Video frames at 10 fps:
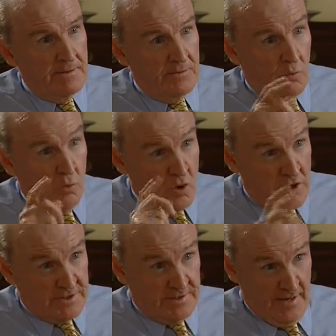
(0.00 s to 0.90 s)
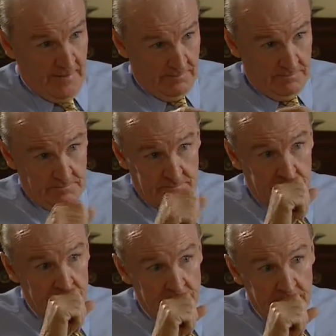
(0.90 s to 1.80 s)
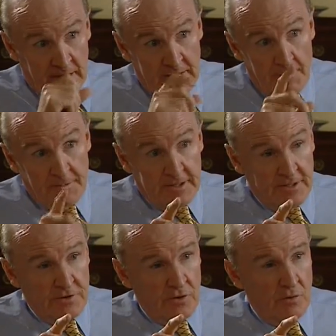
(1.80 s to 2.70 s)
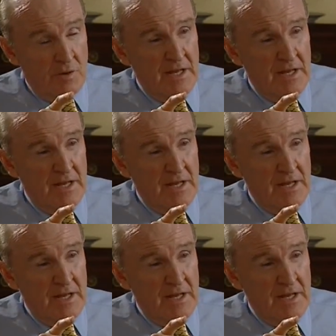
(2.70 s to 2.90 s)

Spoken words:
The worst thing a company can do